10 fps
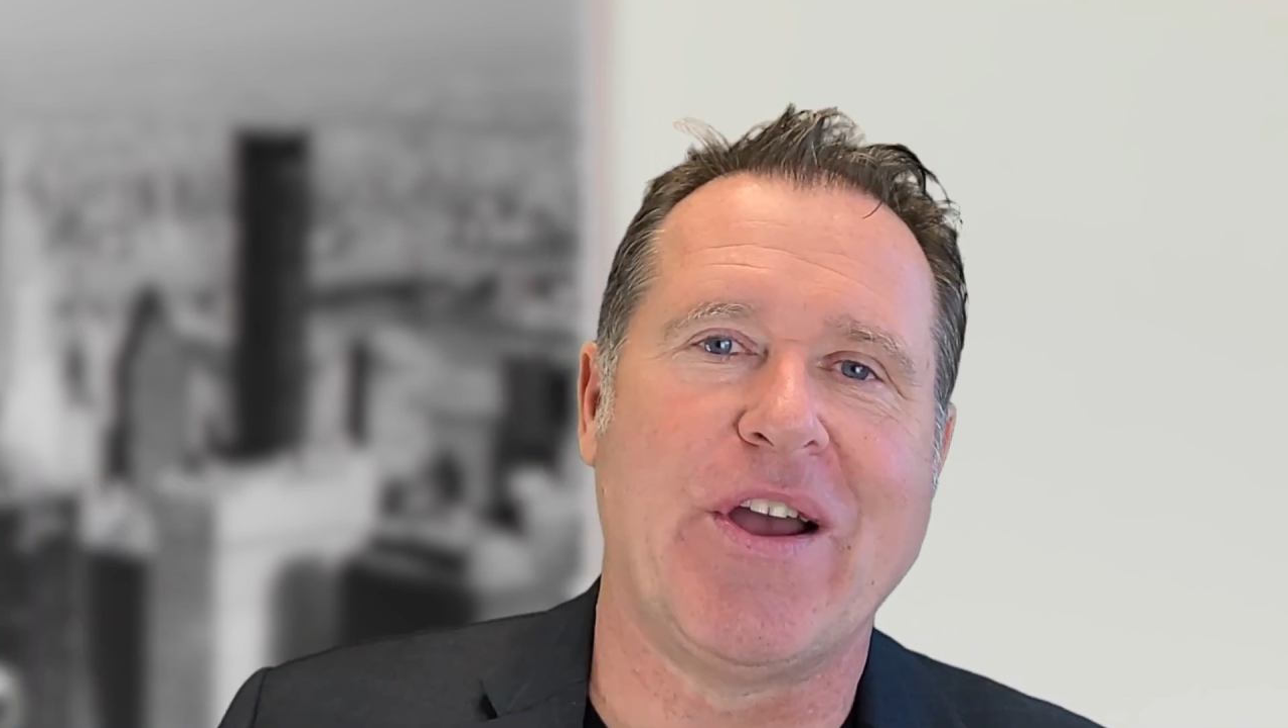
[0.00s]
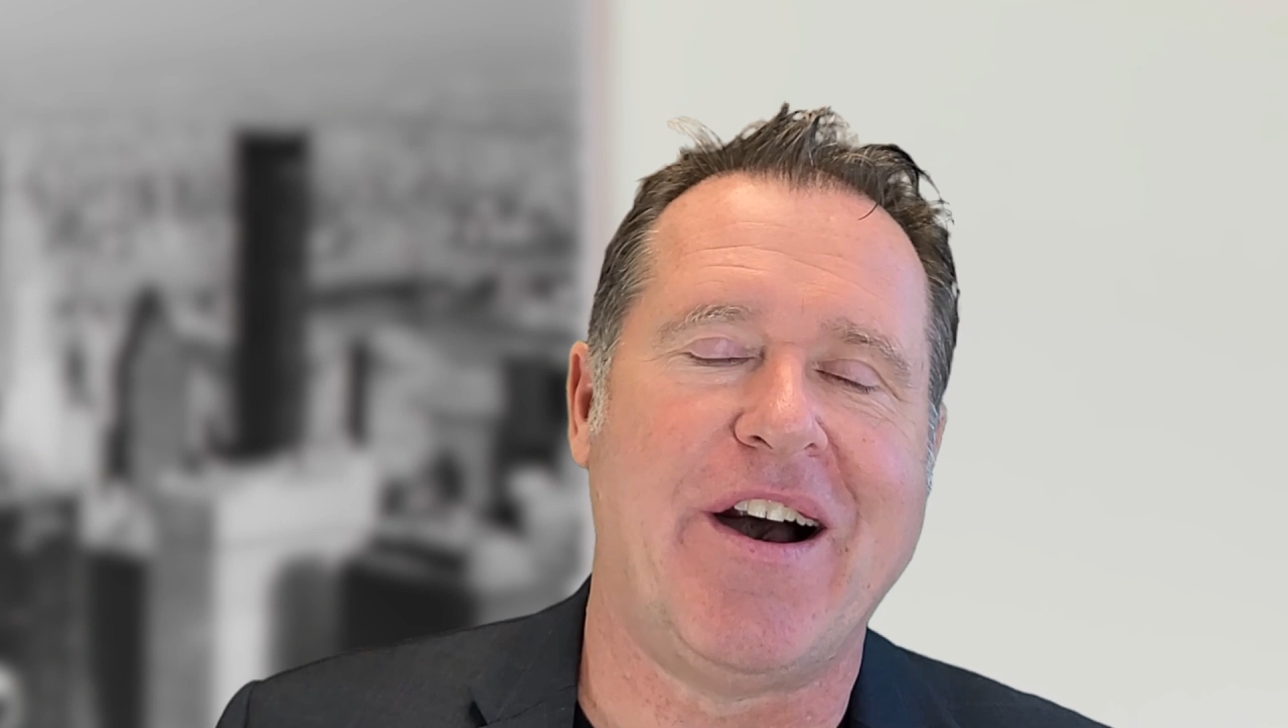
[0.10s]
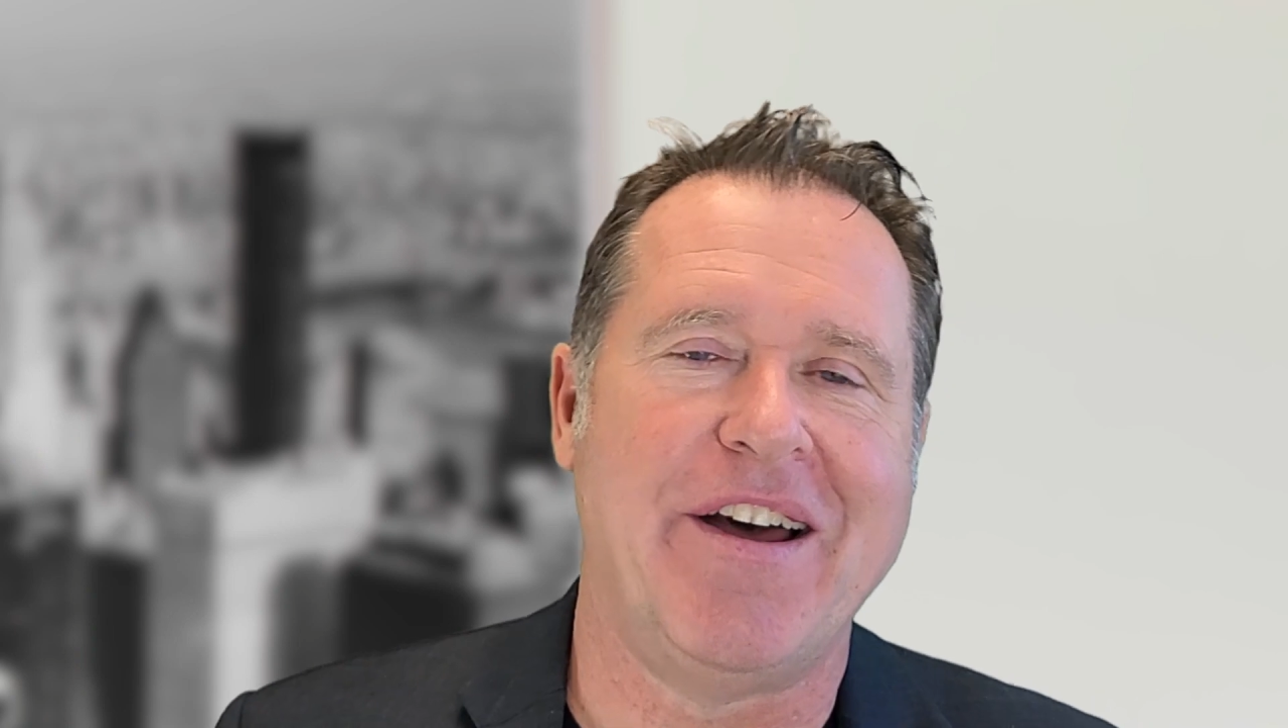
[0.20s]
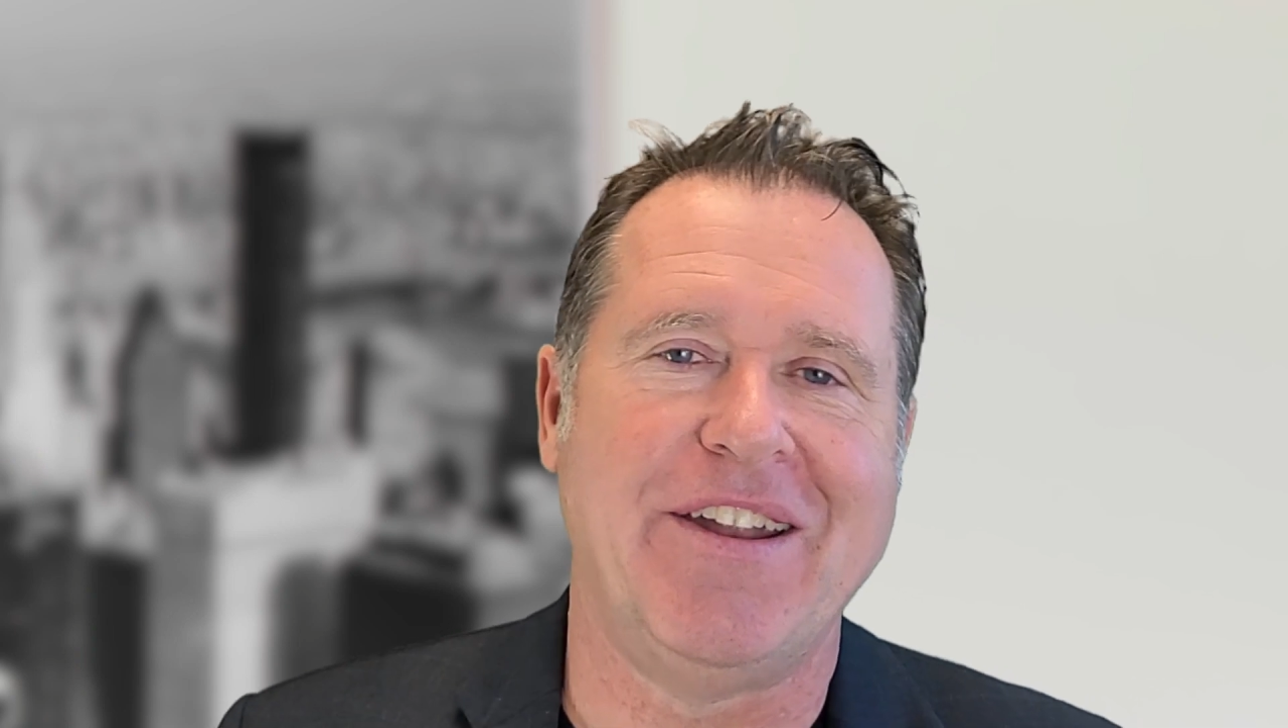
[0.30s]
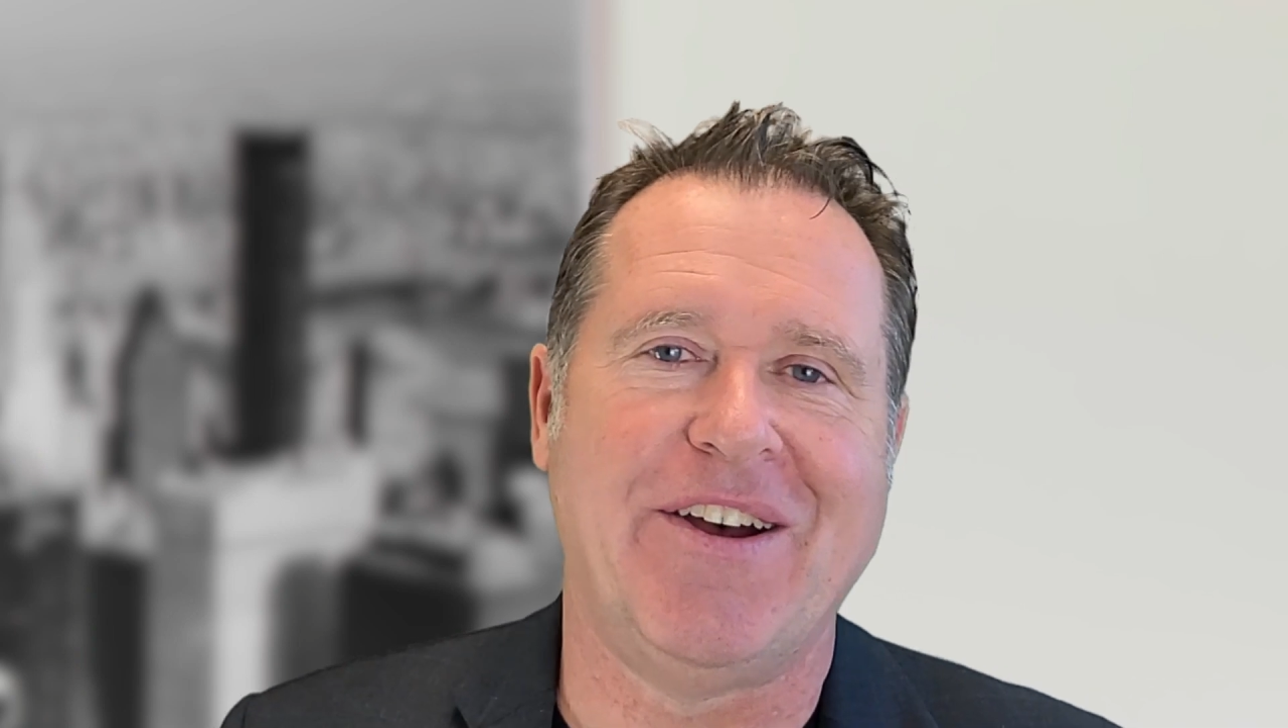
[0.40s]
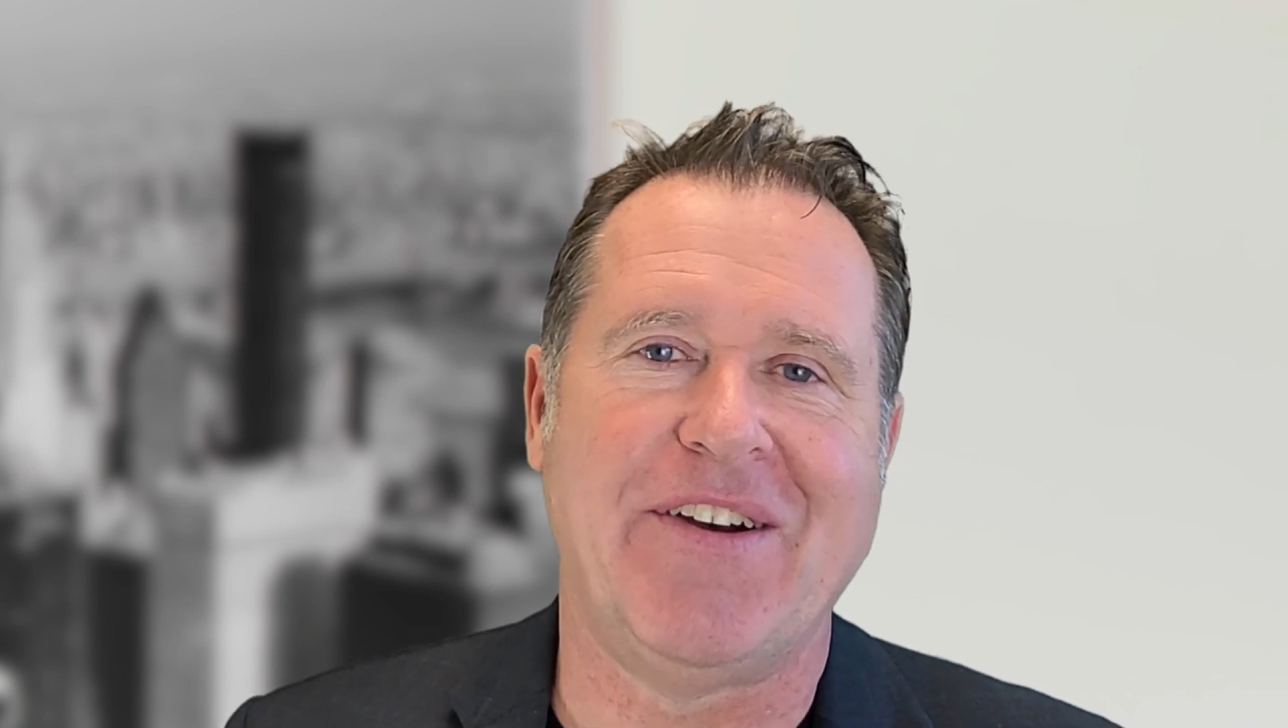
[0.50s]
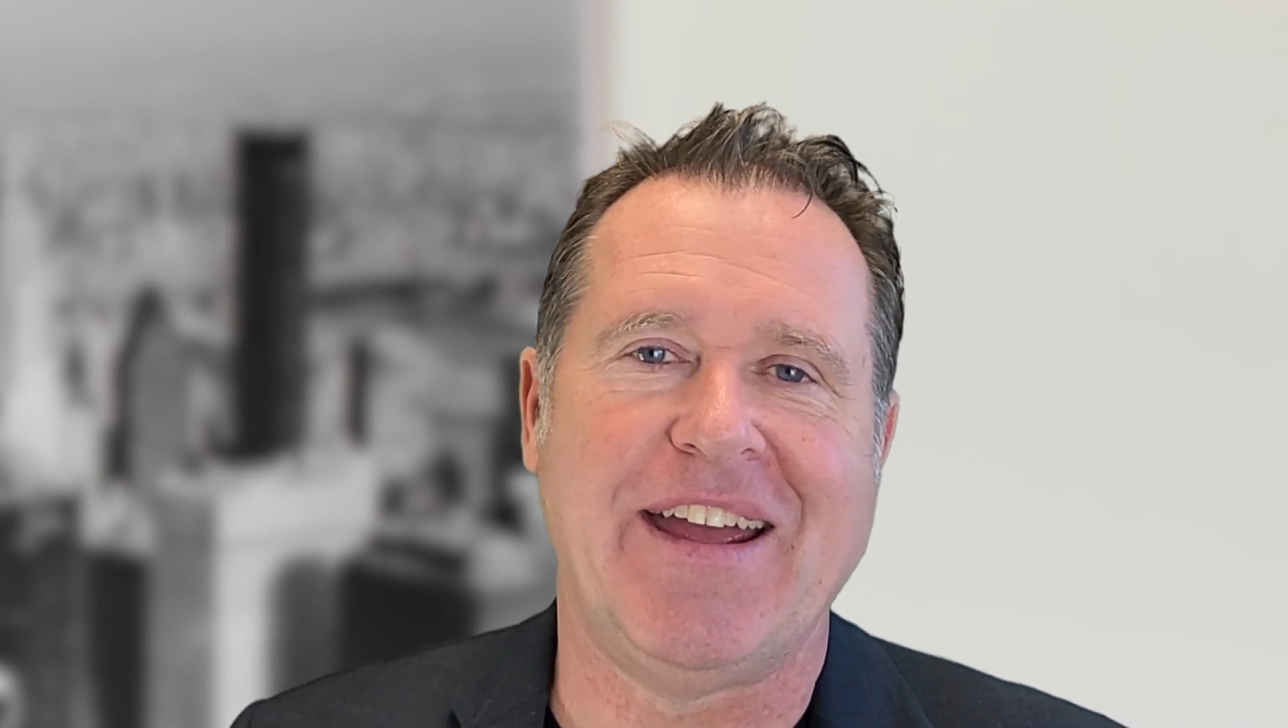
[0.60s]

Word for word: condo,